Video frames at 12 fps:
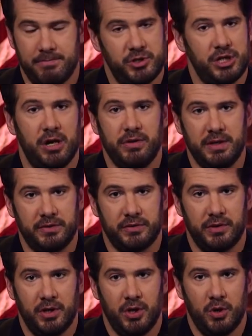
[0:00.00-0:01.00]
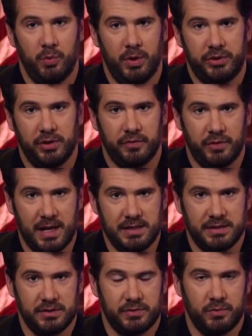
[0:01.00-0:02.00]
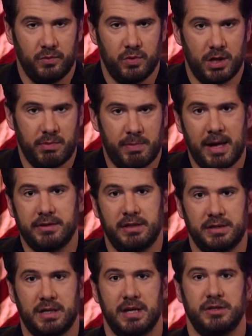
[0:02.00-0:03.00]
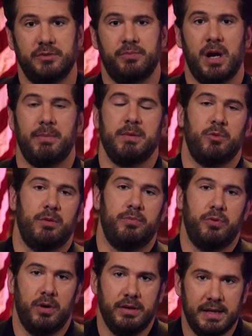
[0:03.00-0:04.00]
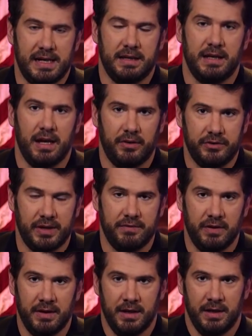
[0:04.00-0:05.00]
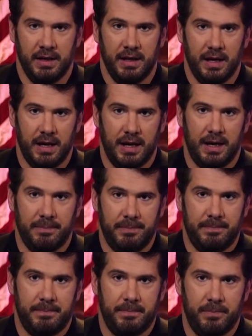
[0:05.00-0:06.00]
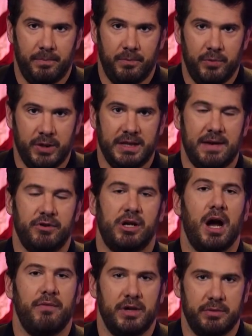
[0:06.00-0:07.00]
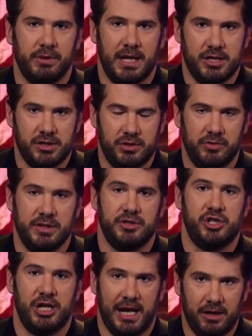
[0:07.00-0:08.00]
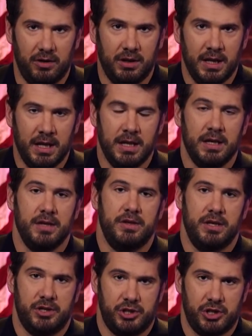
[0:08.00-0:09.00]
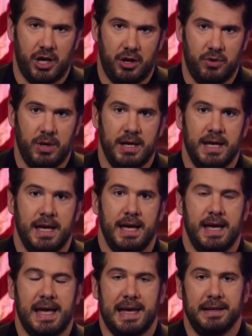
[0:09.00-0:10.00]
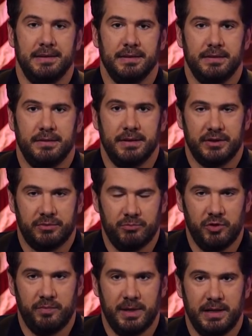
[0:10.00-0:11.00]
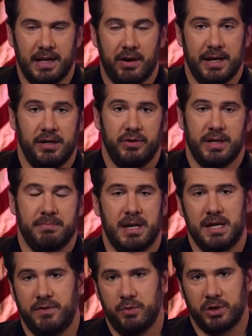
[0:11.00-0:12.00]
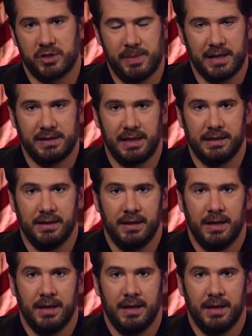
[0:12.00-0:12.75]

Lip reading: share this with your friends, as what I'm about to discuss is probably more important than anything else I've really ever covered in relation to this channel, this show, and this movement. Now, I know that many of you were expecting